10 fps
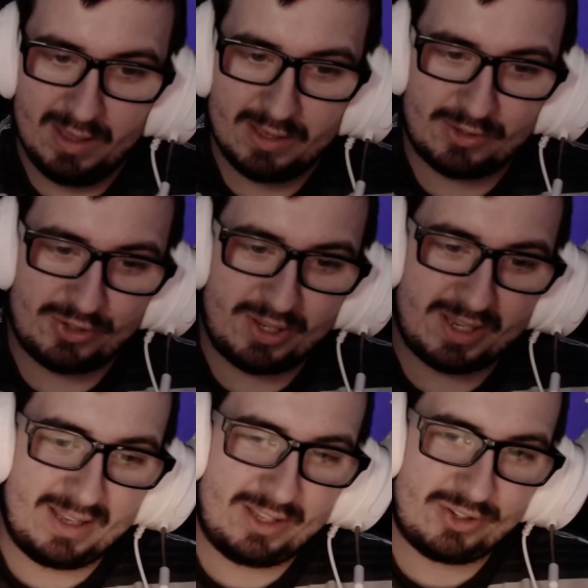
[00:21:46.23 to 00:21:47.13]
So she
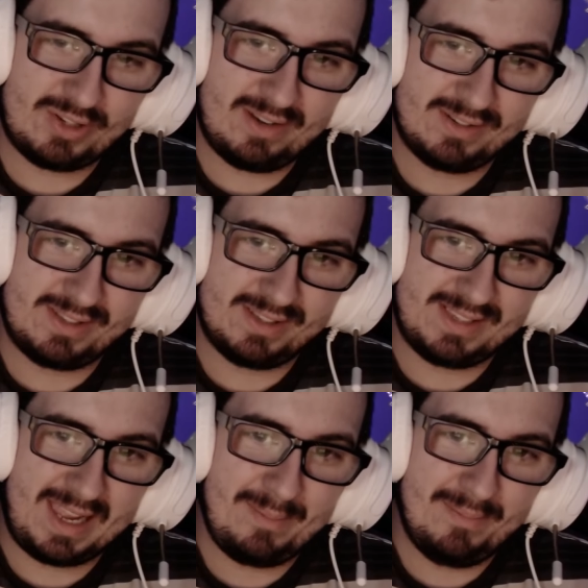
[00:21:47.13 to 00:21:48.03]
kinda shares the
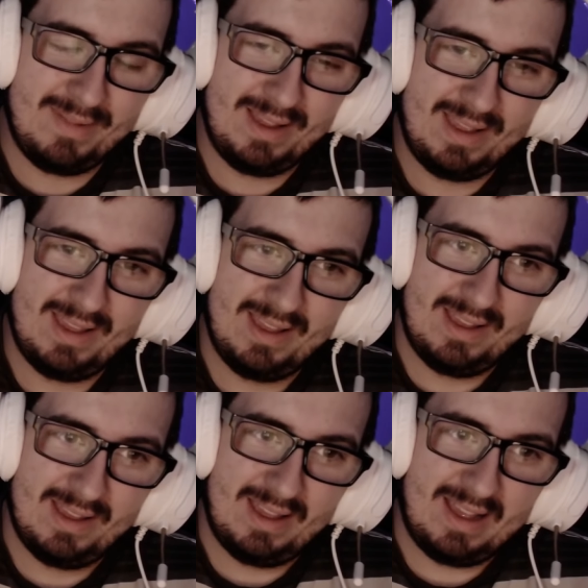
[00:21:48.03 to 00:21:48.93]
same
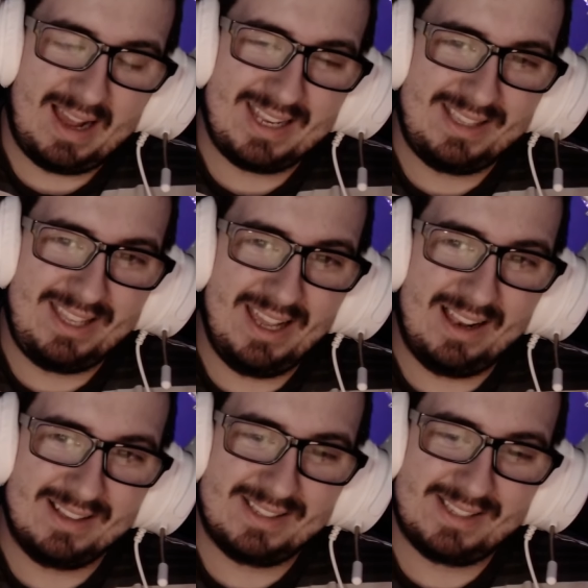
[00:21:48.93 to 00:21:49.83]

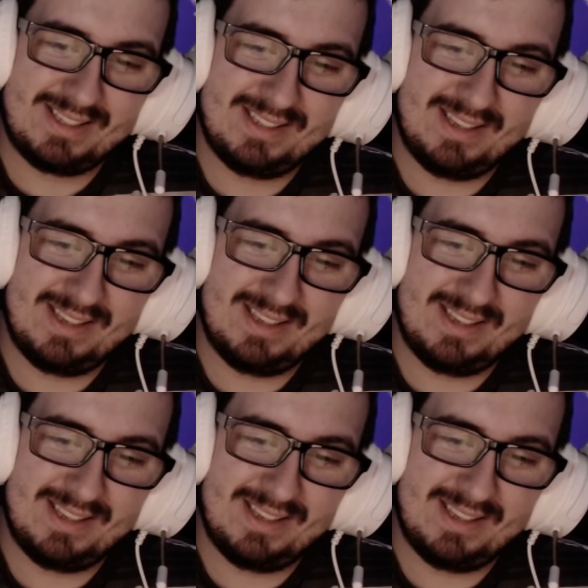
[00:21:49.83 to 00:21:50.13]
ideals